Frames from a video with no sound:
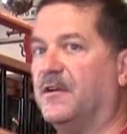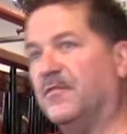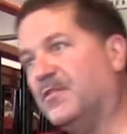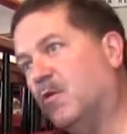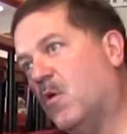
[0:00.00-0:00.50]
and
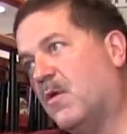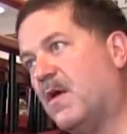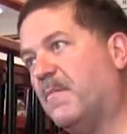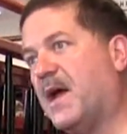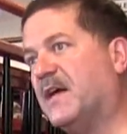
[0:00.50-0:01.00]
if you go
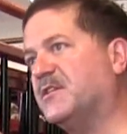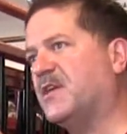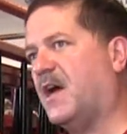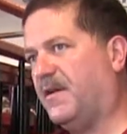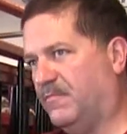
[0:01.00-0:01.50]
around
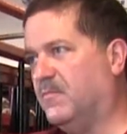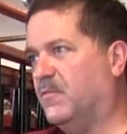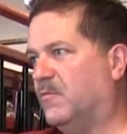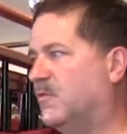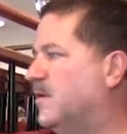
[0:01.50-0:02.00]
backside
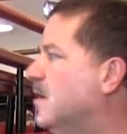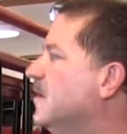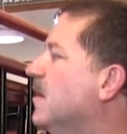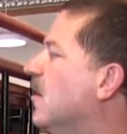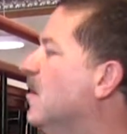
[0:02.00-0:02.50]
when we're done
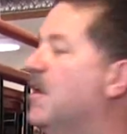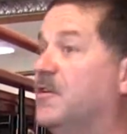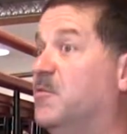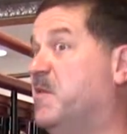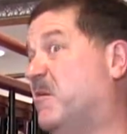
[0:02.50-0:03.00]
here,
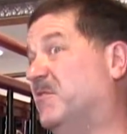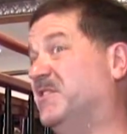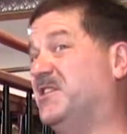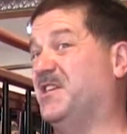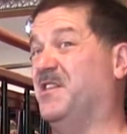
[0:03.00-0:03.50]
you'll be able
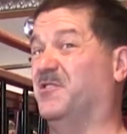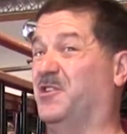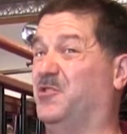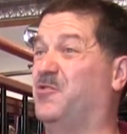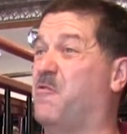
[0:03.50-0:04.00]
to see there's
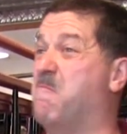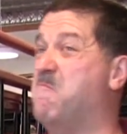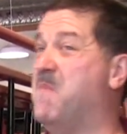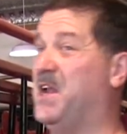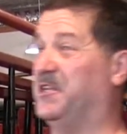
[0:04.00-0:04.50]
a
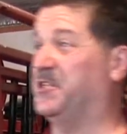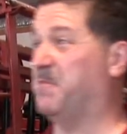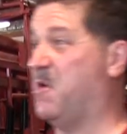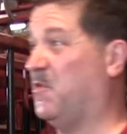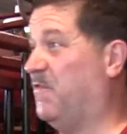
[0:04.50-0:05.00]
tremendous
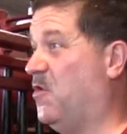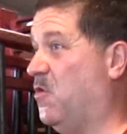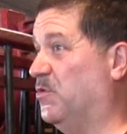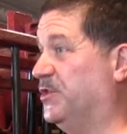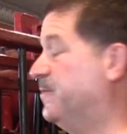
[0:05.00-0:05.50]
amount of
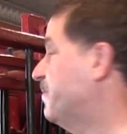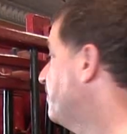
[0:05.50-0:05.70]
hose.